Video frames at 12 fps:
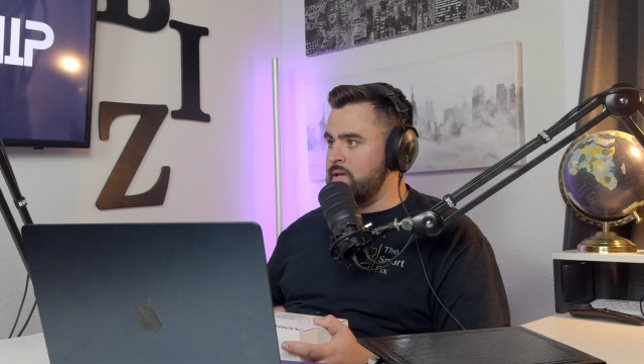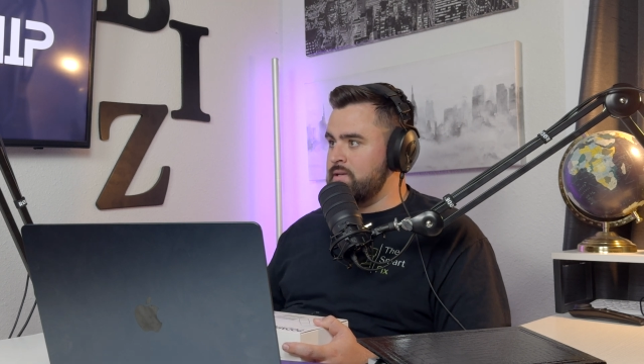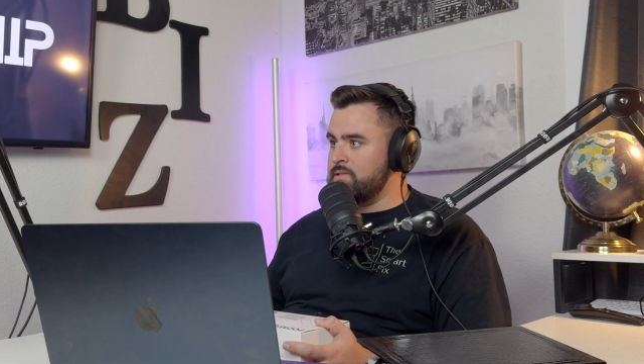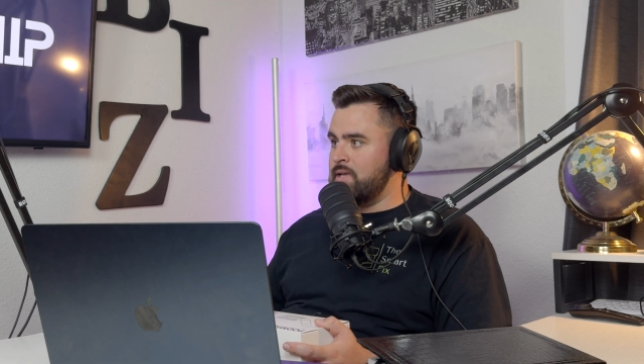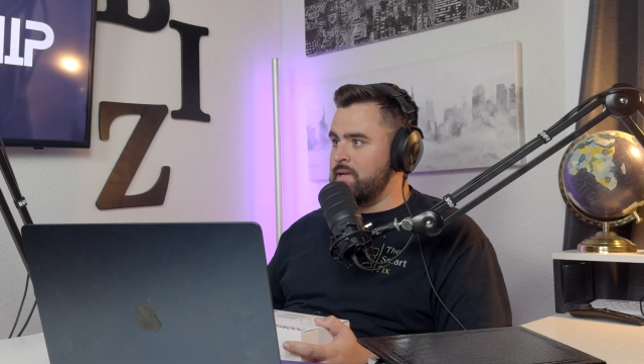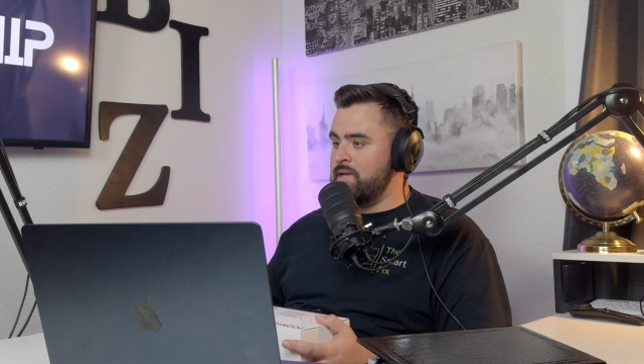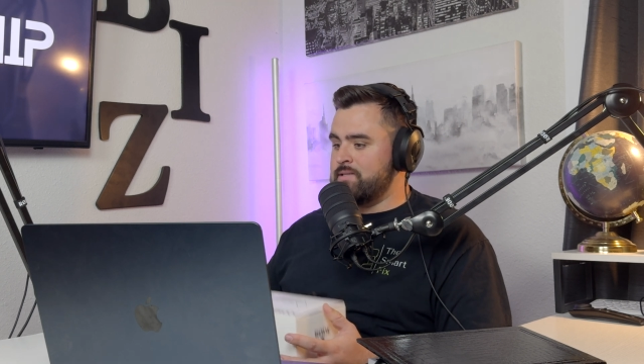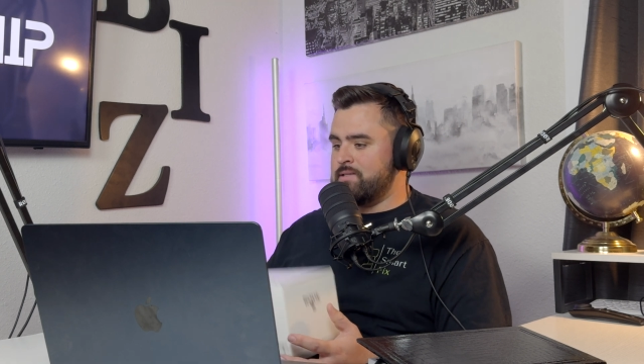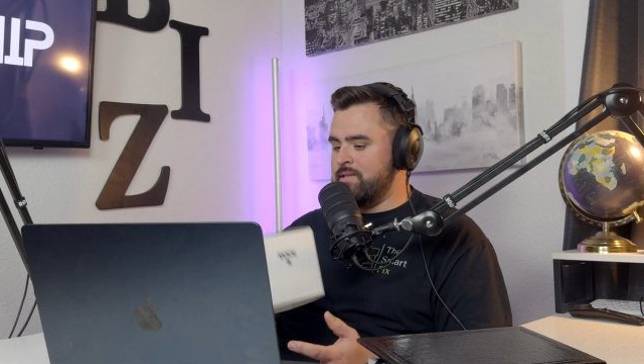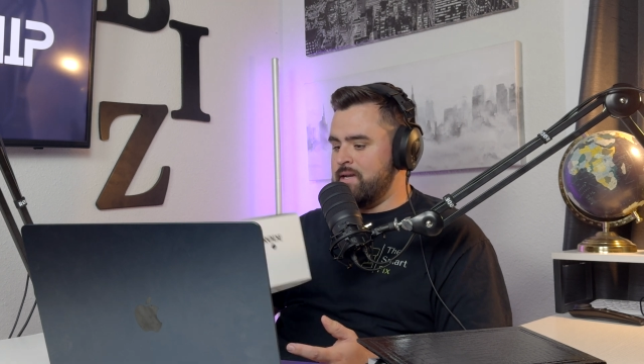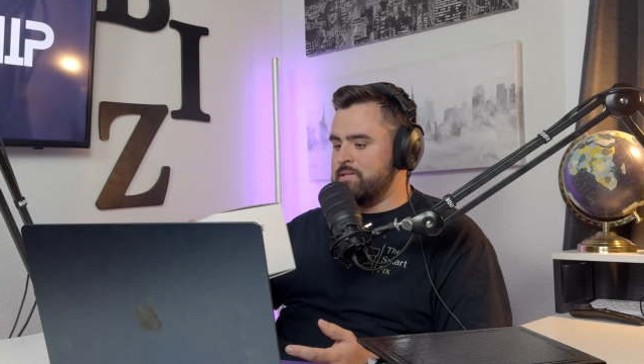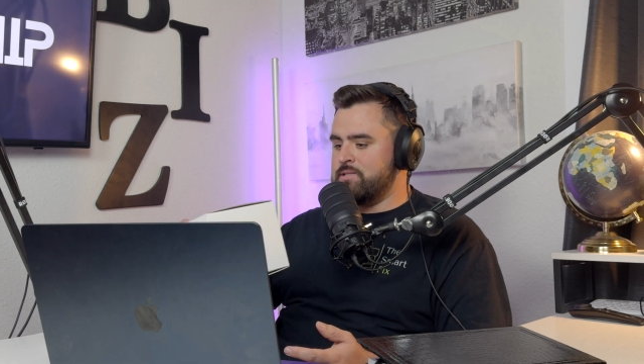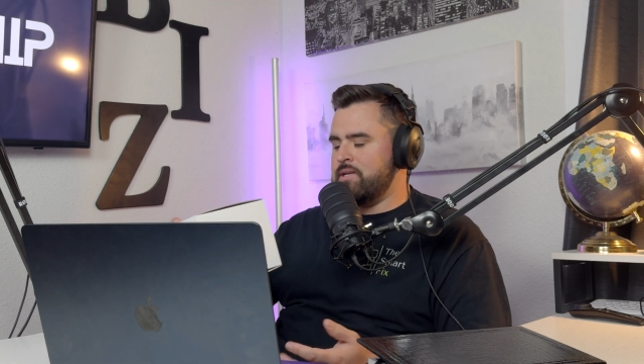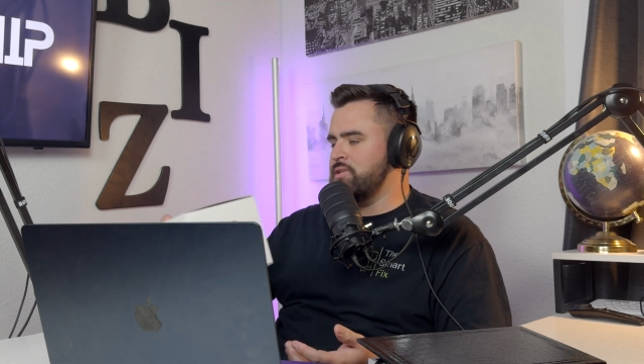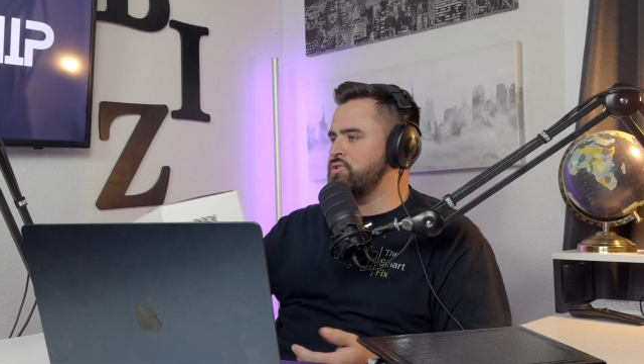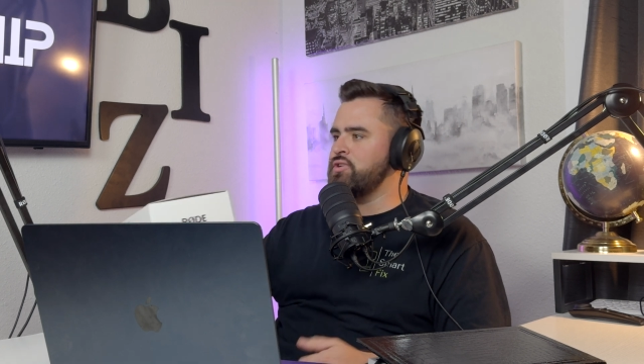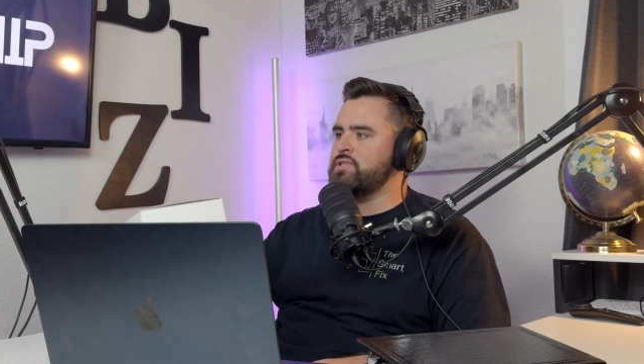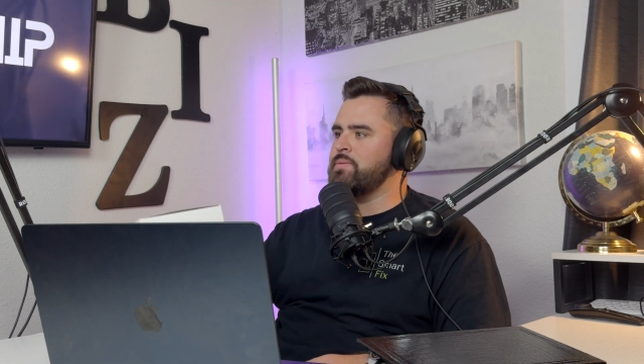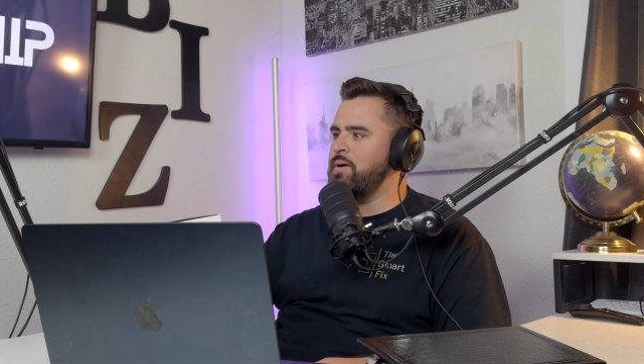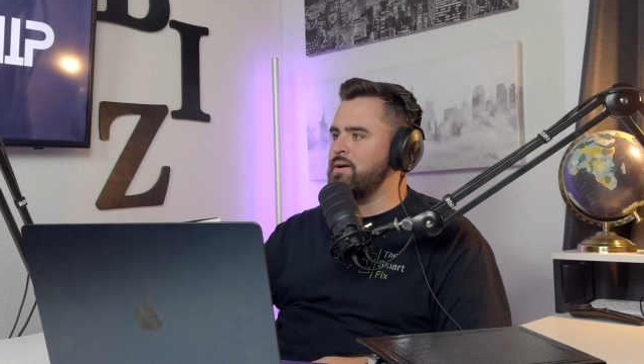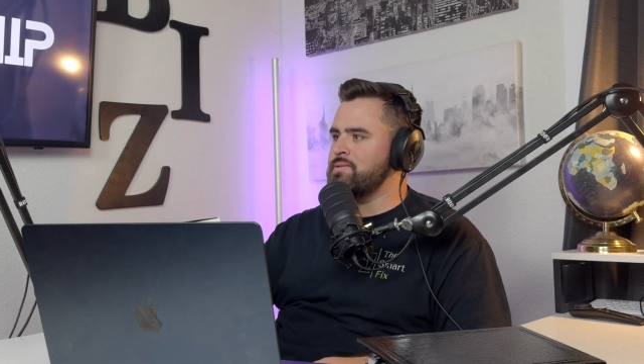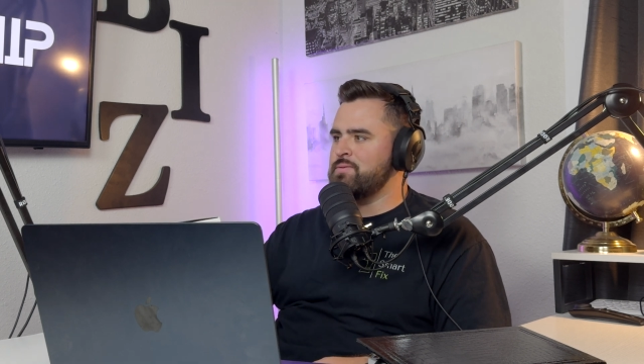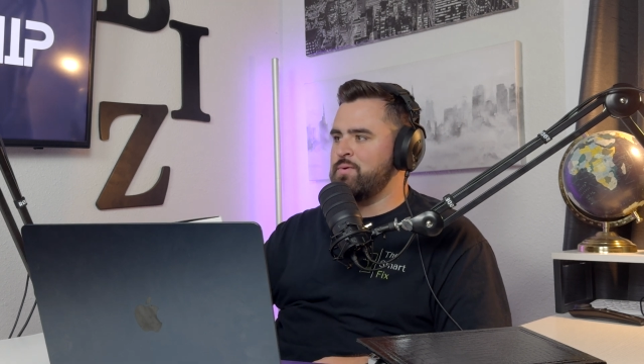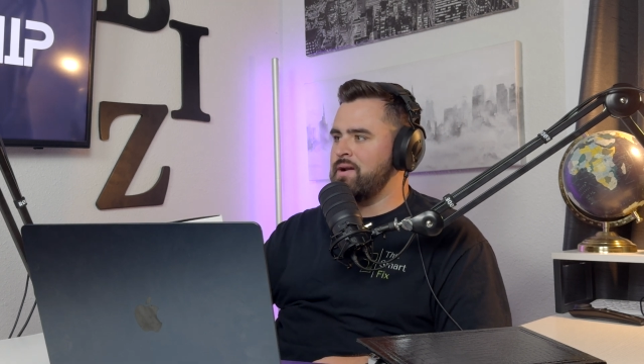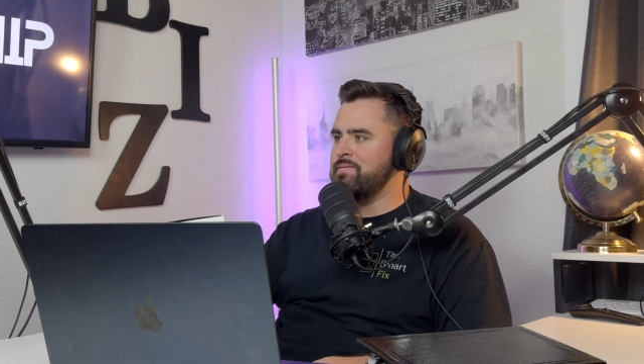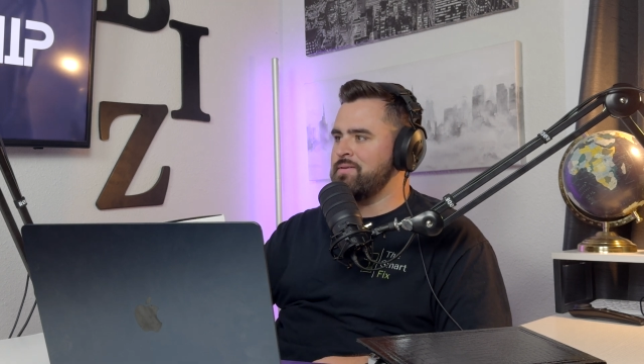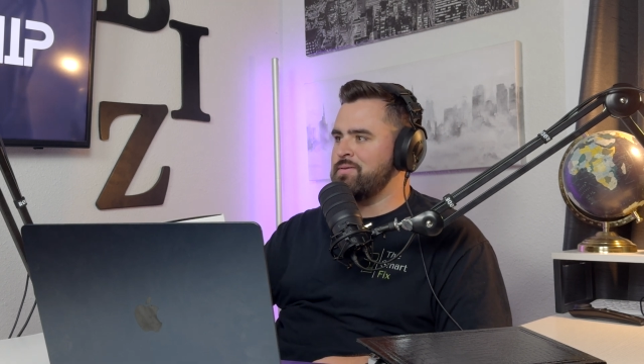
Is like it's just a box, whatever,